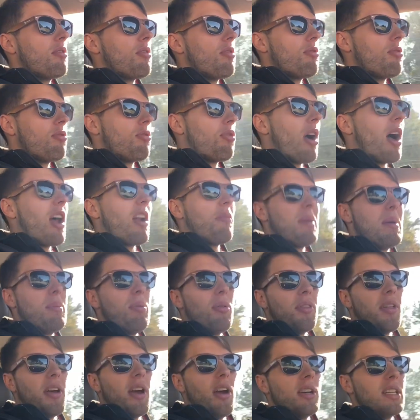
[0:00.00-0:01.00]
crowd of
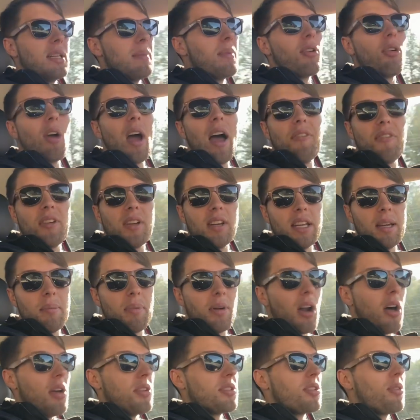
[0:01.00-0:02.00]
people there, demographically,
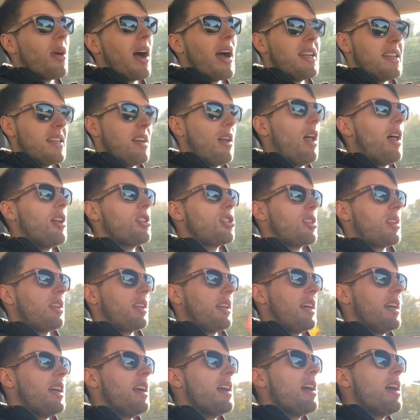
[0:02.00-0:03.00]
but also
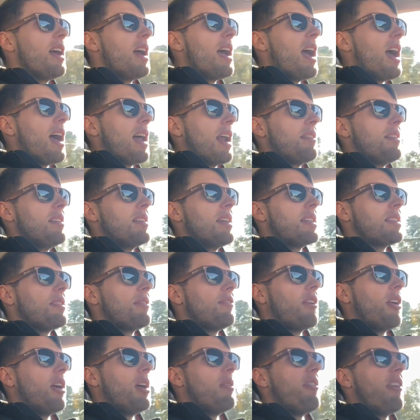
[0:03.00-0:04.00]
ideologically. And I think that's a
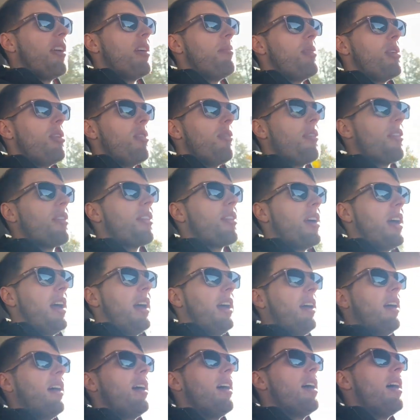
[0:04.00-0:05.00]
very, very beautiful
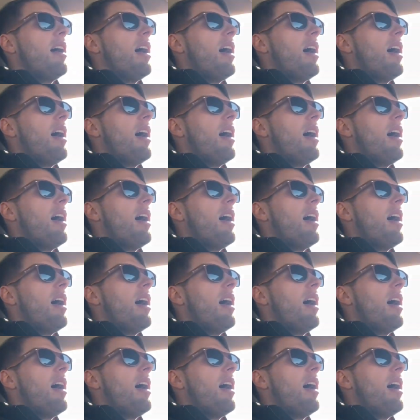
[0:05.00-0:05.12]
thing.